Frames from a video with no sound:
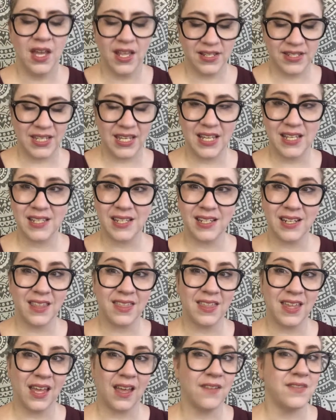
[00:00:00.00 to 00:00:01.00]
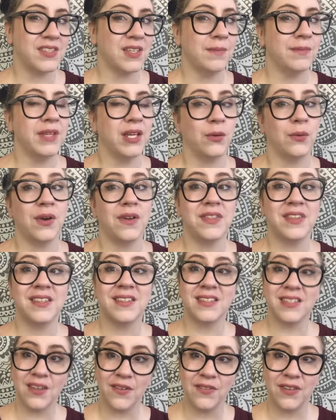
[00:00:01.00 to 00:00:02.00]
It's easy to think of something with
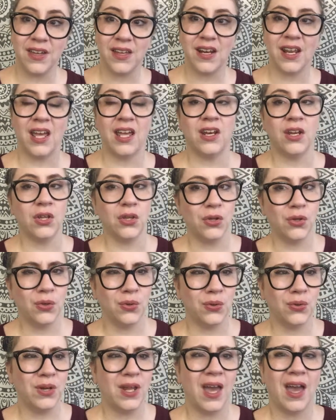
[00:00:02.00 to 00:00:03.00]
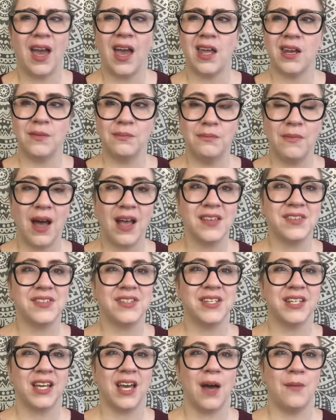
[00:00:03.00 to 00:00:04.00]
civet and oud and
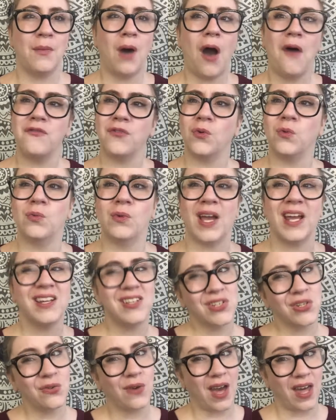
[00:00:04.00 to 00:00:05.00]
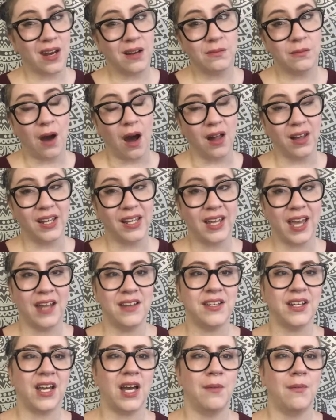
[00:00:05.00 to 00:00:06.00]
musk to come off way too animalic
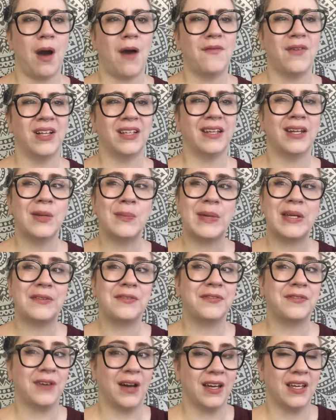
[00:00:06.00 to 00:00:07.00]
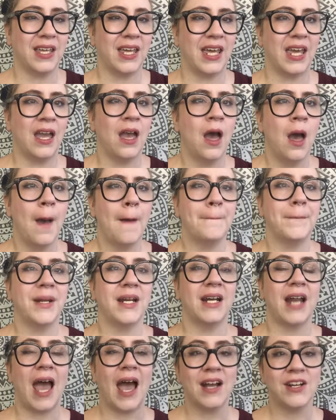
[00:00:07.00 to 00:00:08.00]
and to come off a little bit funky, but
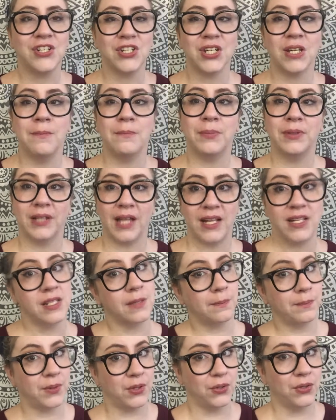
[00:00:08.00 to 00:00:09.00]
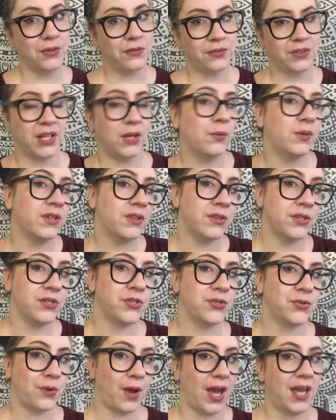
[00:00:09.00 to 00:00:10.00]
it actually blends beautifully with the
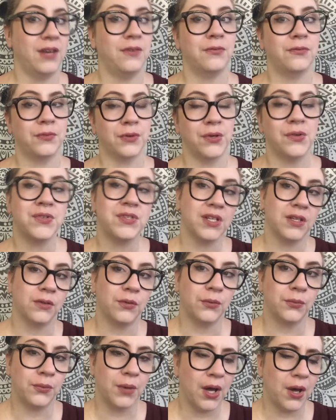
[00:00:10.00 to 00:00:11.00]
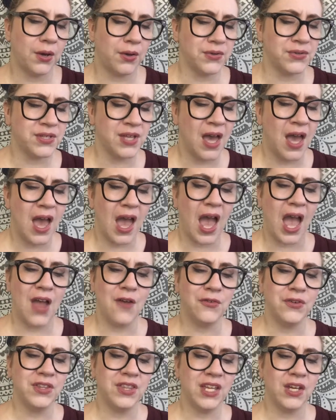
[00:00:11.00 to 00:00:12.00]
dried fruits and the rose.
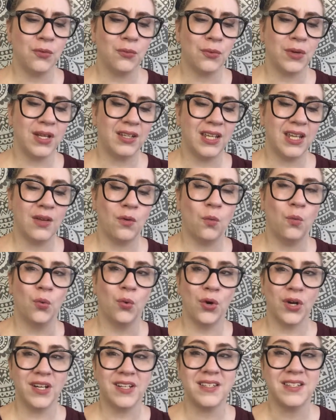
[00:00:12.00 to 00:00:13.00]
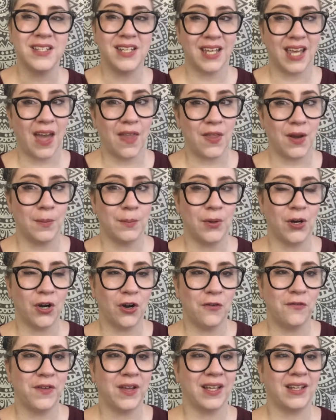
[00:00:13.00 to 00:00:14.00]
Everything really works together
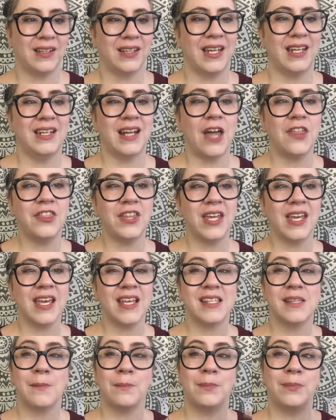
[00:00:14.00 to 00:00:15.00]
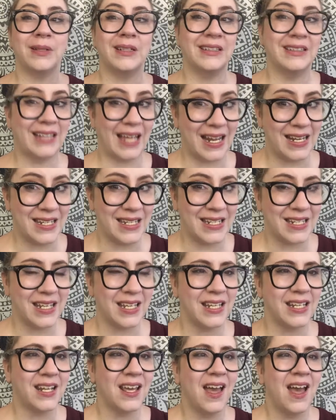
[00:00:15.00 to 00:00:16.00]
perfectly. Nothing is
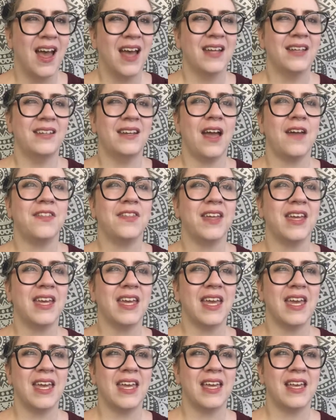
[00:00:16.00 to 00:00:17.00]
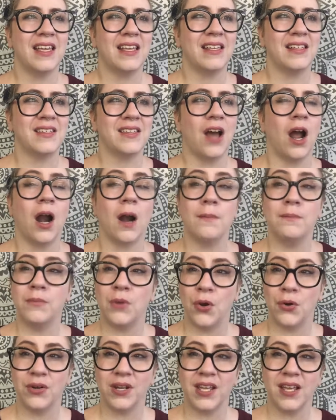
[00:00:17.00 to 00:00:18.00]
blended, nothing is
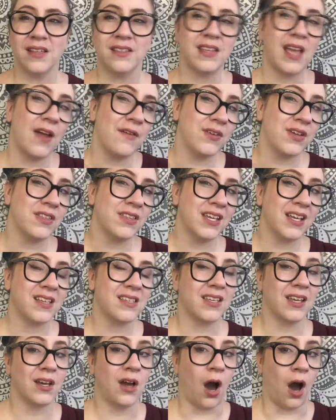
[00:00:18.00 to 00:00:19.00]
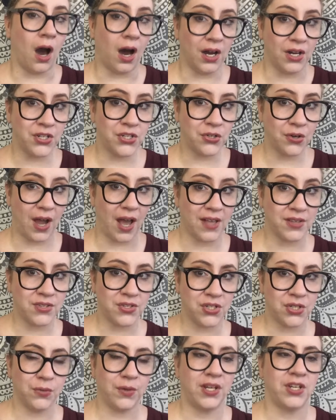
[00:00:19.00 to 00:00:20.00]
harmonious, everything is in
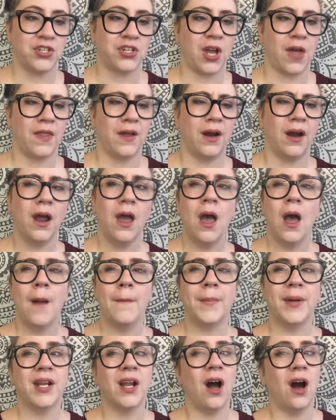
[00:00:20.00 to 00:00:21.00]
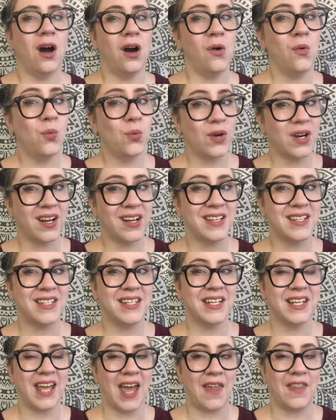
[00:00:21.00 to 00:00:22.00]
contrast to each other, but it all works
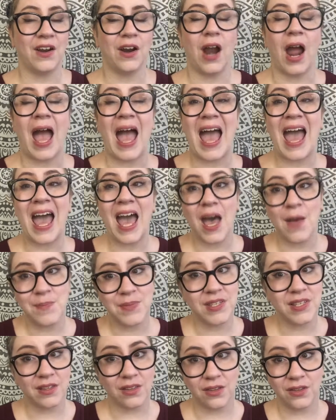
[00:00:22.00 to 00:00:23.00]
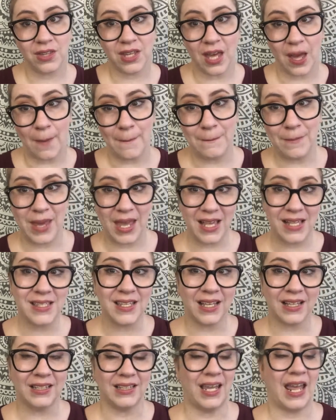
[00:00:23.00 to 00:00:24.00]
together absolutely
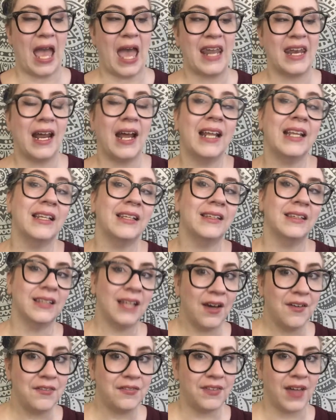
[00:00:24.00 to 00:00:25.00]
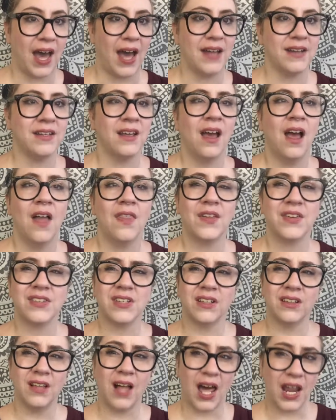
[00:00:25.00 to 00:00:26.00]
amazingly, and I love that. There's
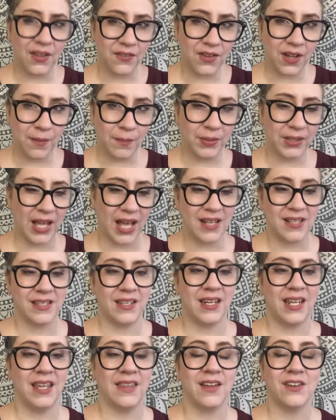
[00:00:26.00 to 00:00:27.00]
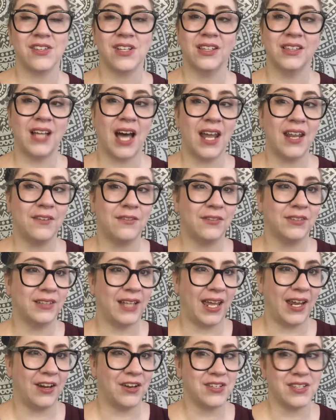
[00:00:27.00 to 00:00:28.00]
a lot of complexity, there's a lot of
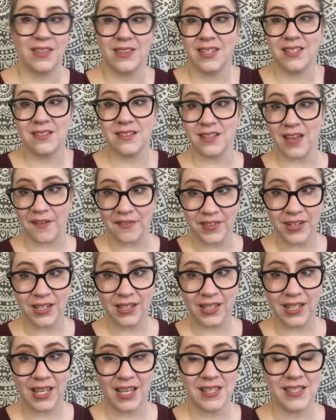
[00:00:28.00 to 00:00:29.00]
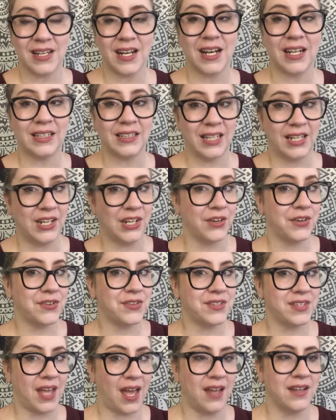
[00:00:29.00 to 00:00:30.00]
layers, and this definitely isn't a linear
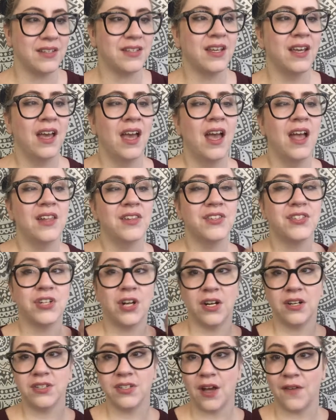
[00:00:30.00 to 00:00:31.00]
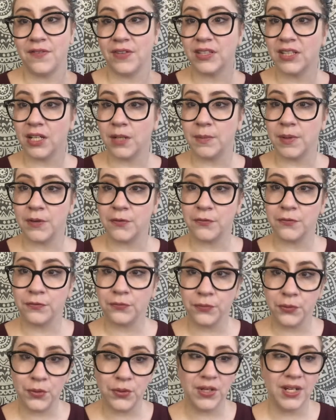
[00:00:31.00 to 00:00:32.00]
scent. It starts off a little bit
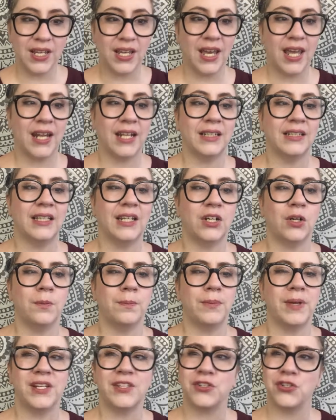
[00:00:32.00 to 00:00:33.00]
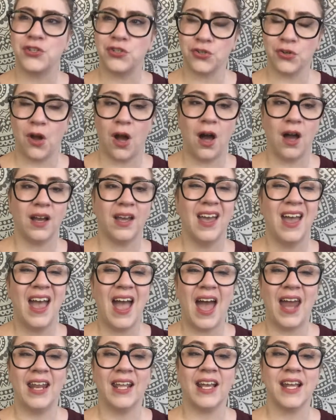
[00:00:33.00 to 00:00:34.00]
fruity and a little bit strong,
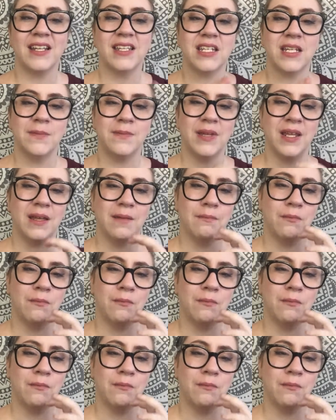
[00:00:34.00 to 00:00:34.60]
and it gets to be